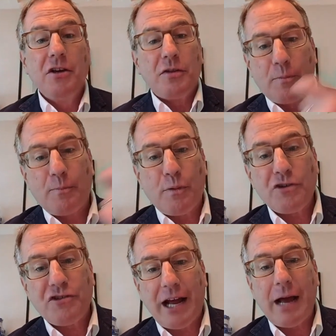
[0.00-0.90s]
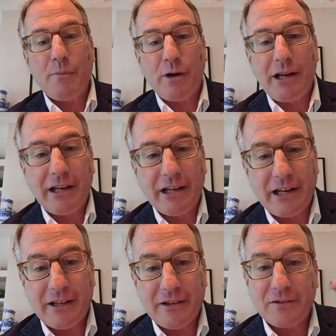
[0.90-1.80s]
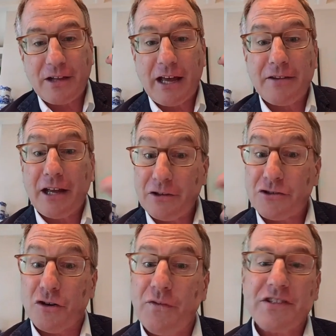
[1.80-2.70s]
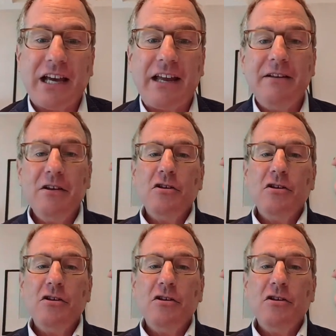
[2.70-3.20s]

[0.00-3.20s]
the person operating it on the service side.